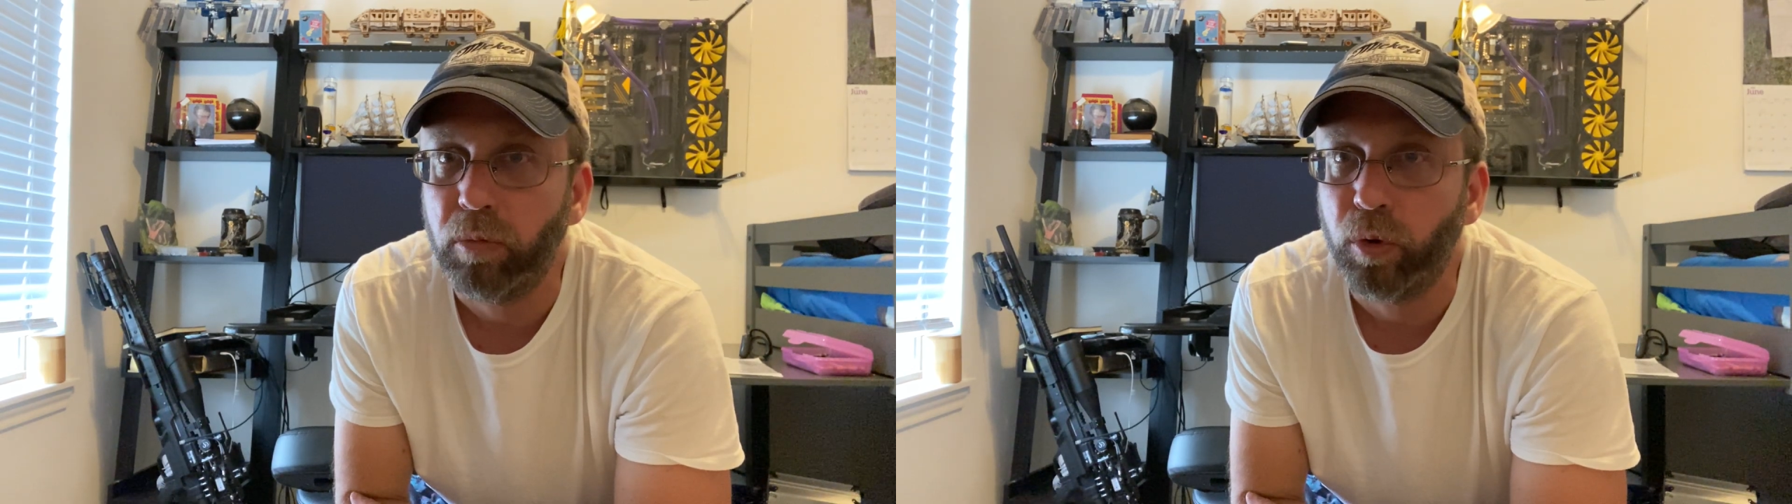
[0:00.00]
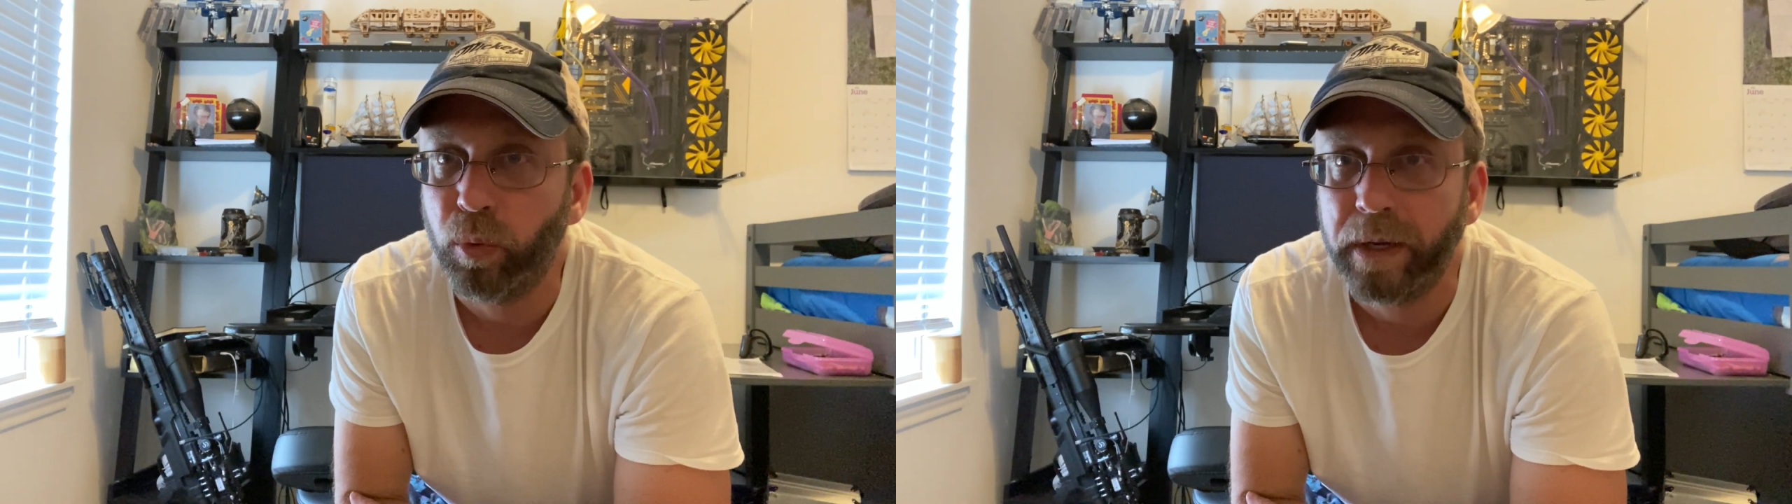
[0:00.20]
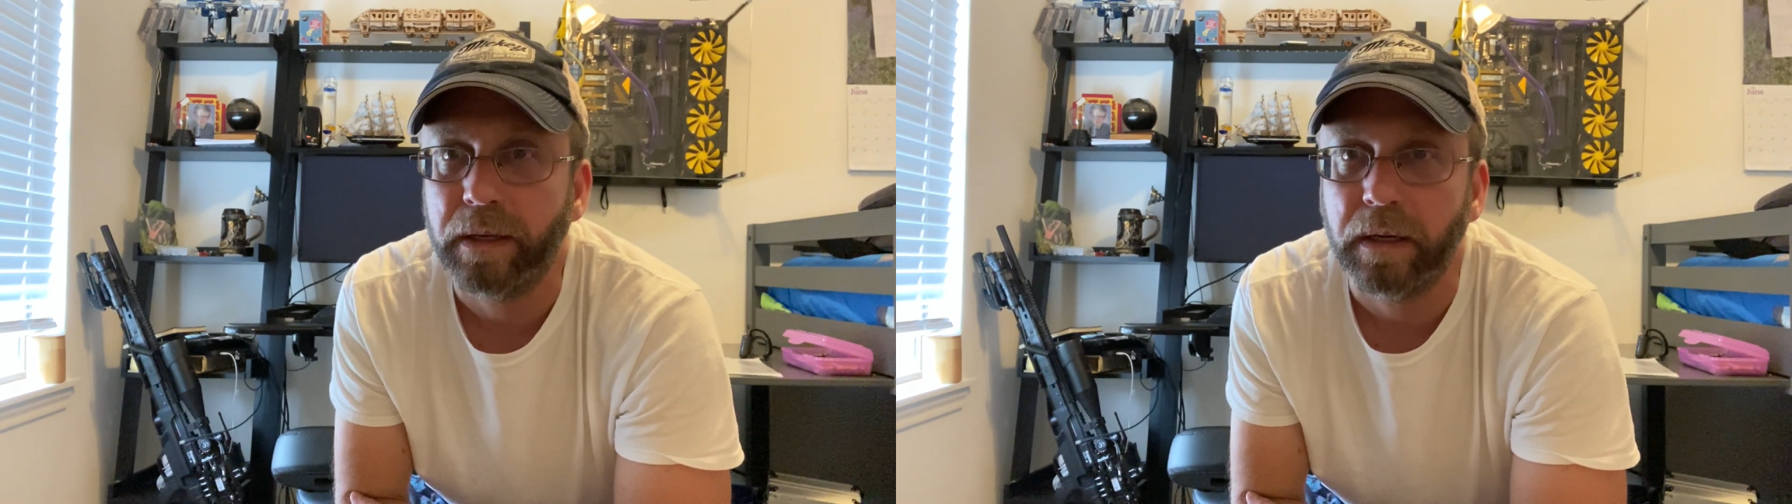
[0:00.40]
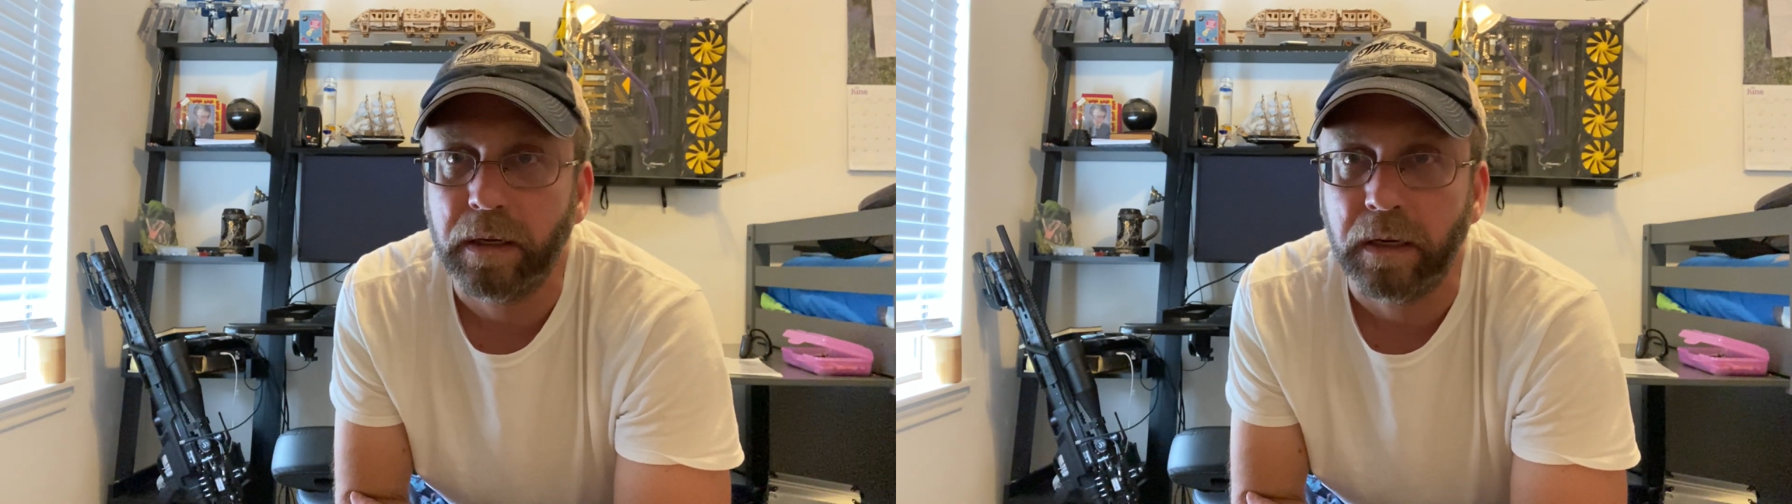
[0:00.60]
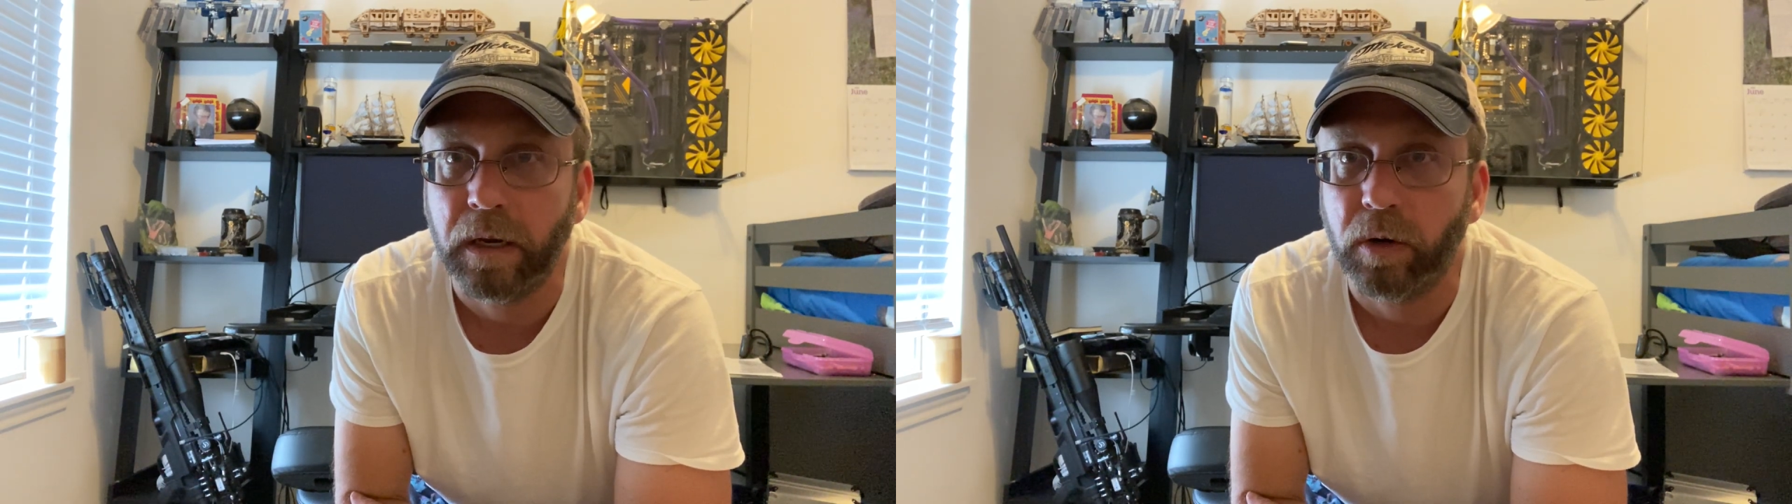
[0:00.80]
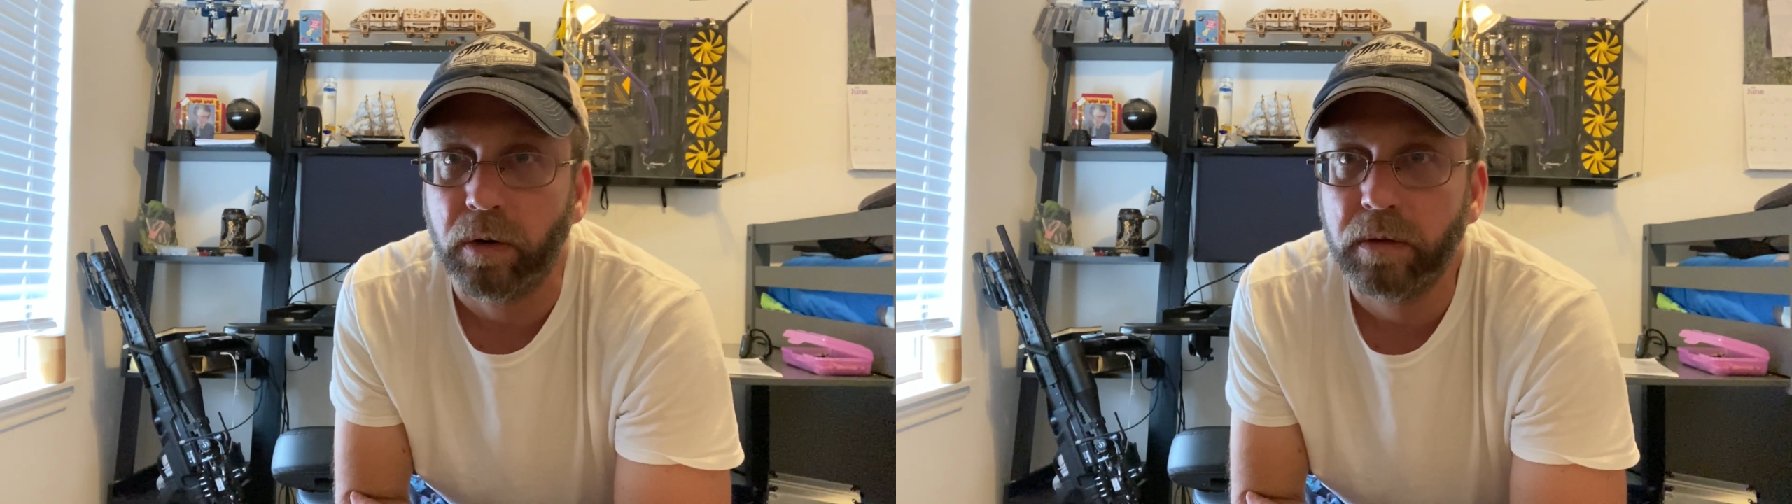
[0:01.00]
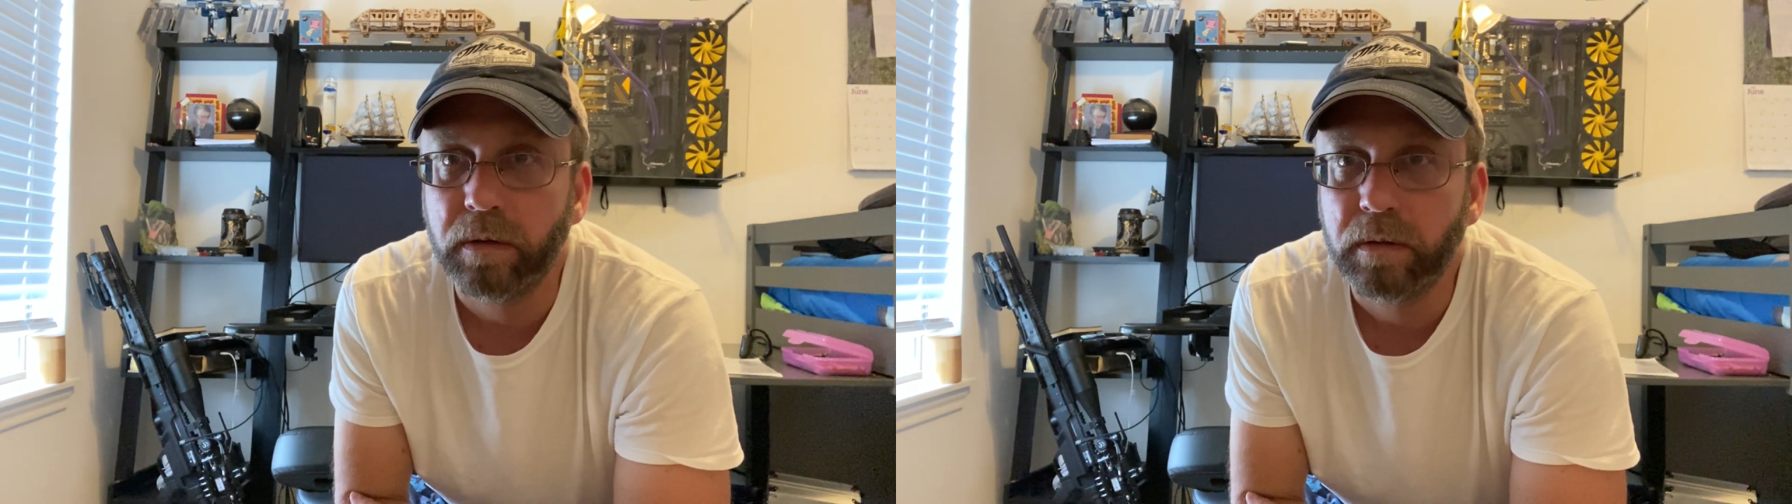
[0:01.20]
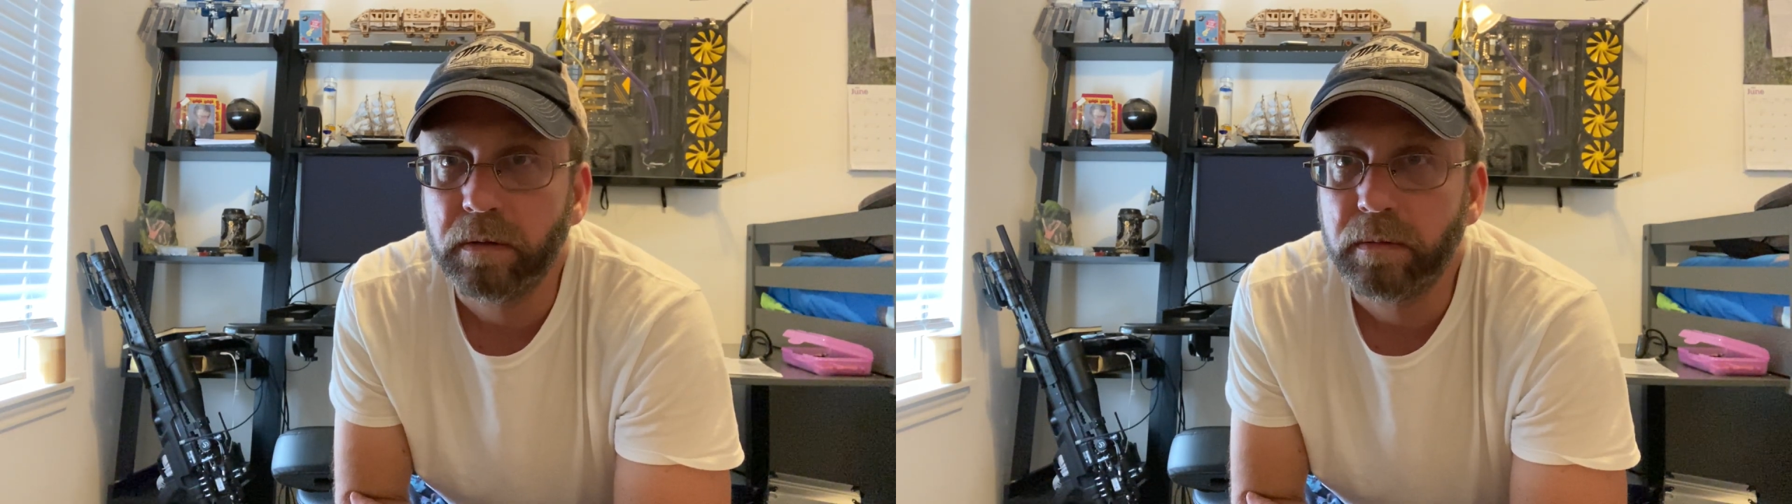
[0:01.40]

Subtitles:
20 years.